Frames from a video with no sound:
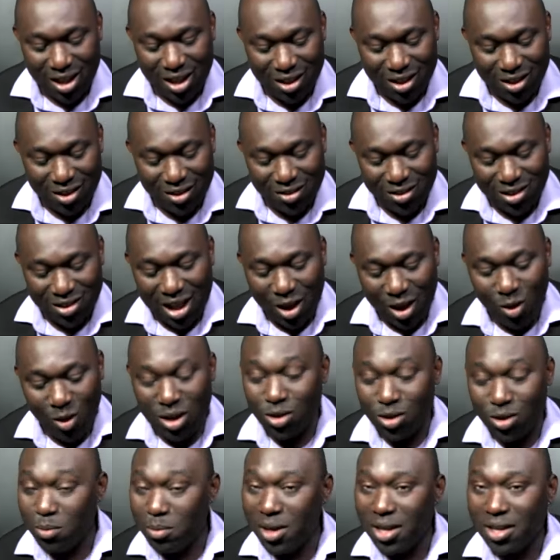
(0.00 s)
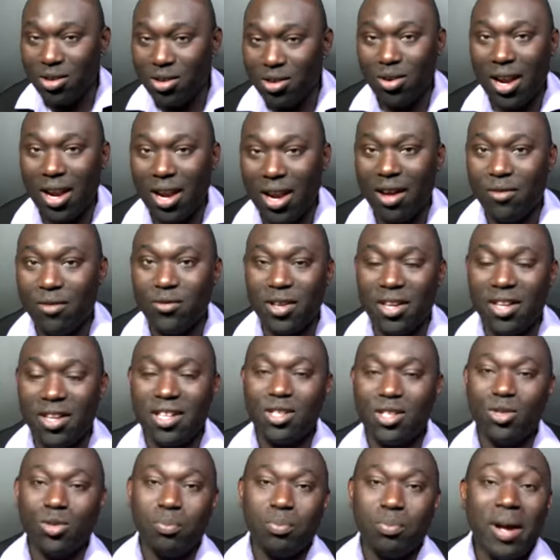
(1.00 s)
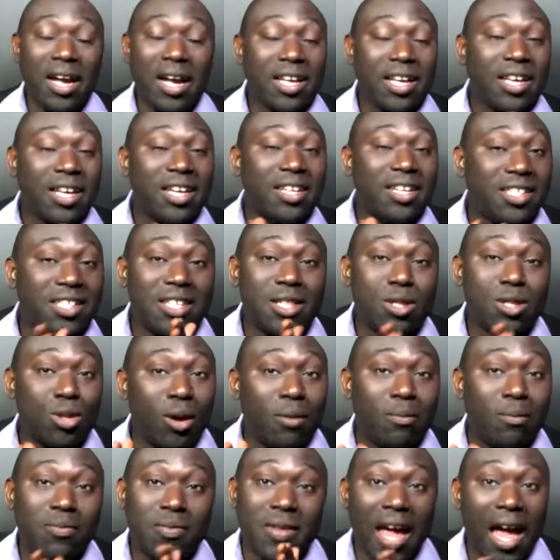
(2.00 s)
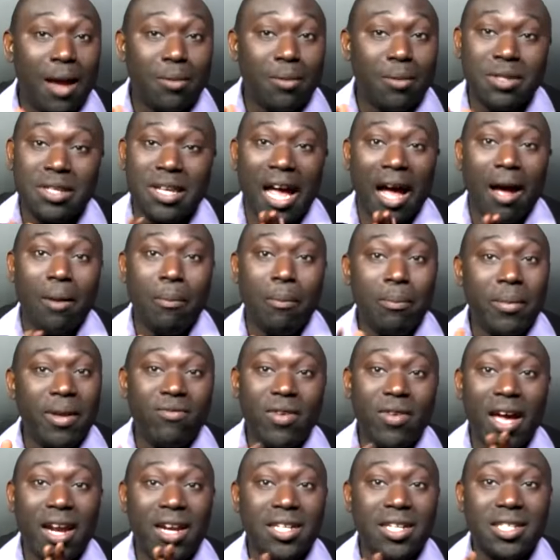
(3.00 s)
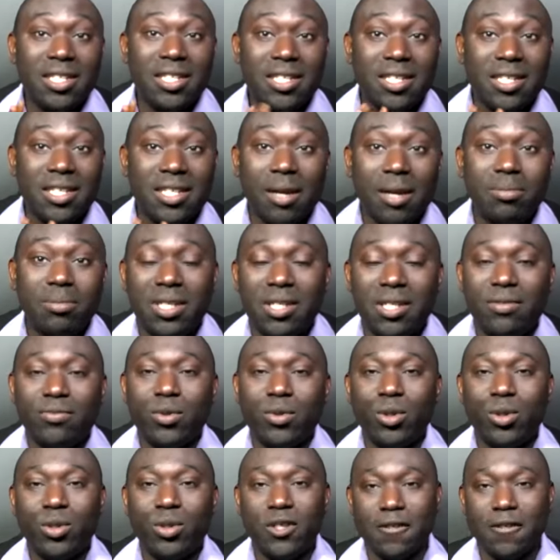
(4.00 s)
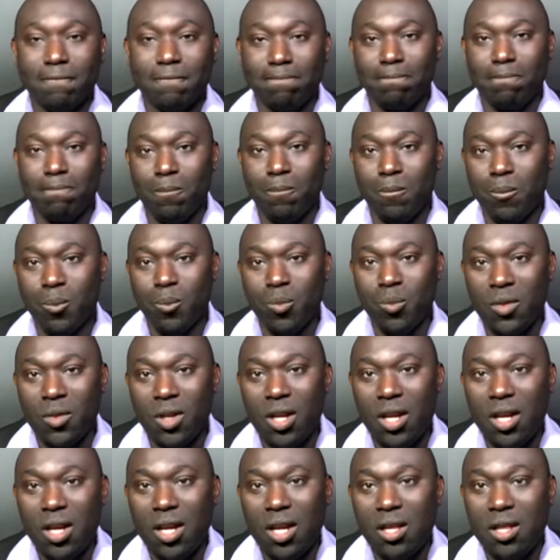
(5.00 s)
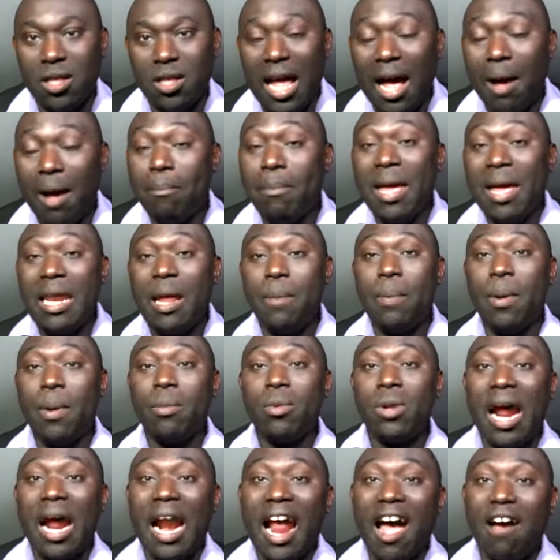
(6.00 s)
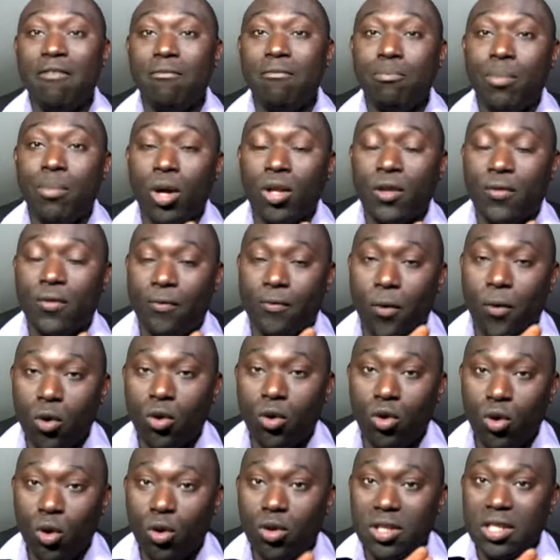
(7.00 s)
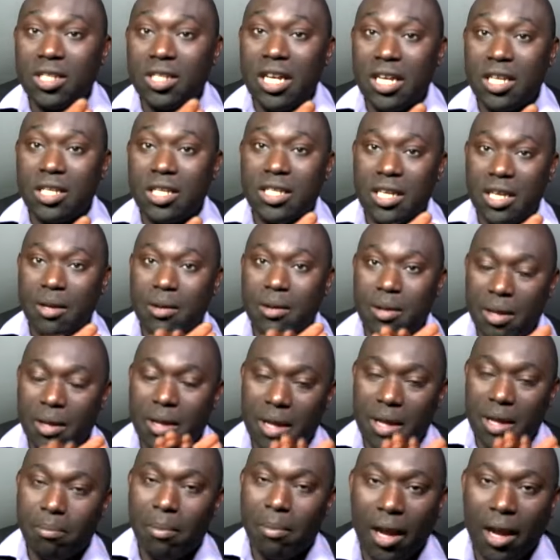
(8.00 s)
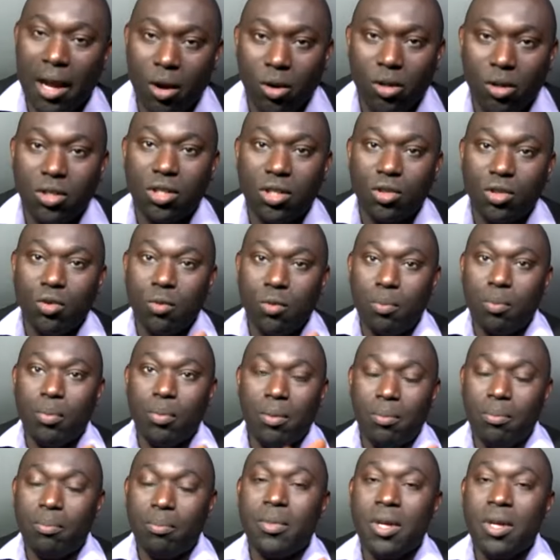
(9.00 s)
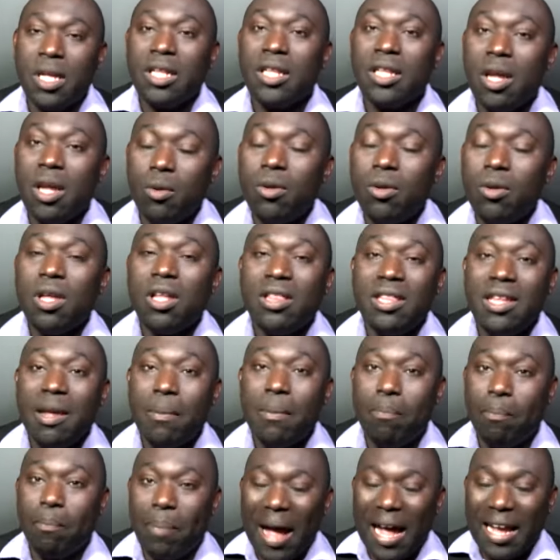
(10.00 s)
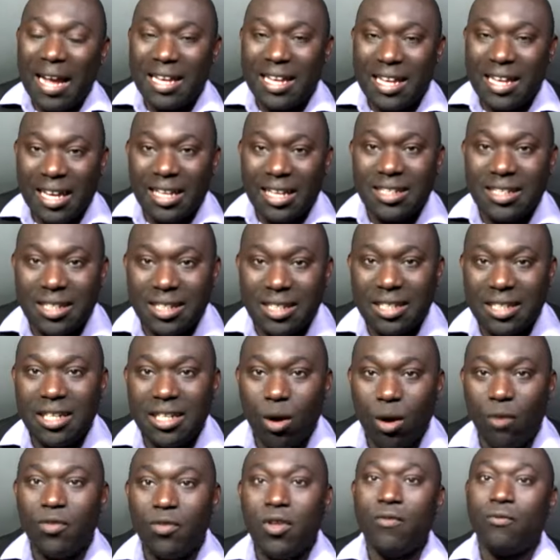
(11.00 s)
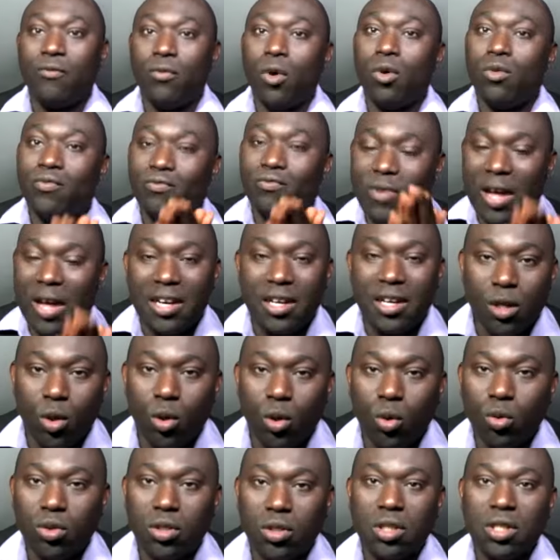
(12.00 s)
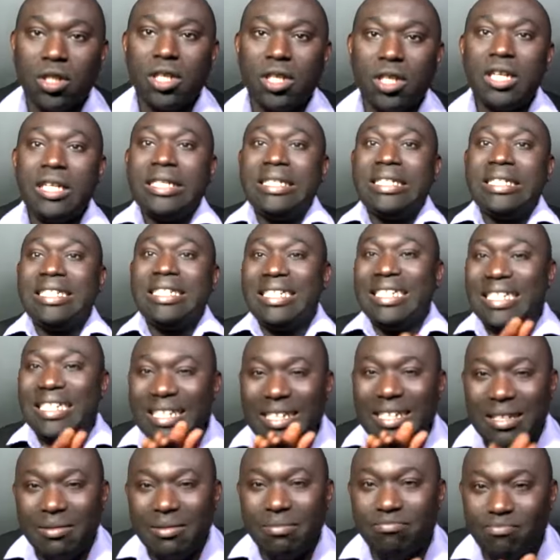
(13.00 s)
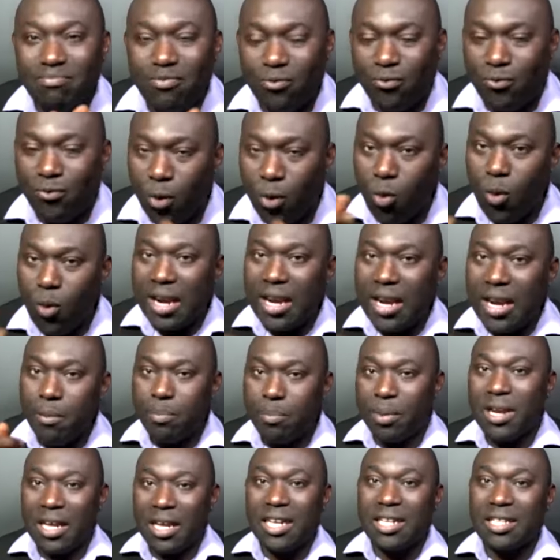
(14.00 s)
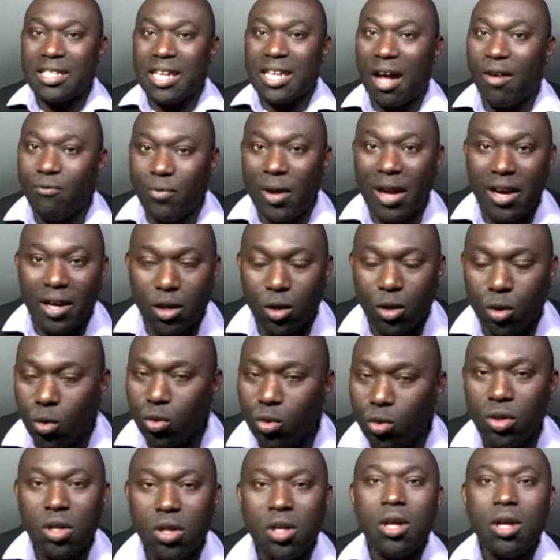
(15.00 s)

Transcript: Okay, I want to make you laugh a little. Packaging sometimes can be very deceptive. There are many people that have bought phone those days in my country. The packaging of the phone, very good. The phone, when they bring it out, very good.